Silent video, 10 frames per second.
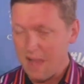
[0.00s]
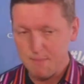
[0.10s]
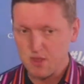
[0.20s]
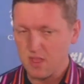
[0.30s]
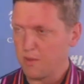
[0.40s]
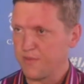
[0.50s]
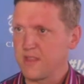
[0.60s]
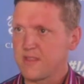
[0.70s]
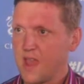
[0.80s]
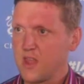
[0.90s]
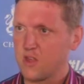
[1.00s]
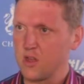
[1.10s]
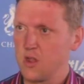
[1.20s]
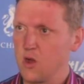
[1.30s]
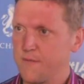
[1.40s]
absolutely with the
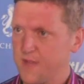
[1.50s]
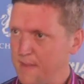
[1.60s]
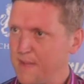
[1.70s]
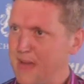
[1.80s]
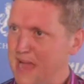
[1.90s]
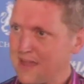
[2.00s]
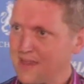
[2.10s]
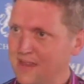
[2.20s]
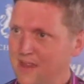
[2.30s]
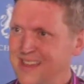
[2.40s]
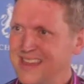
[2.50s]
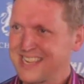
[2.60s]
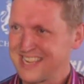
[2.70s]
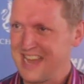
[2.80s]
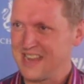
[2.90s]
intention of coming back
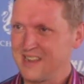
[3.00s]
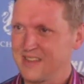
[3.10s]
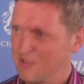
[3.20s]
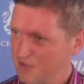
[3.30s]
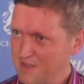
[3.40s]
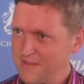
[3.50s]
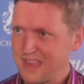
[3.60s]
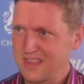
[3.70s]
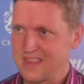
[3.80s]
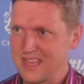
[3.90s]
to Ghana, to reinvest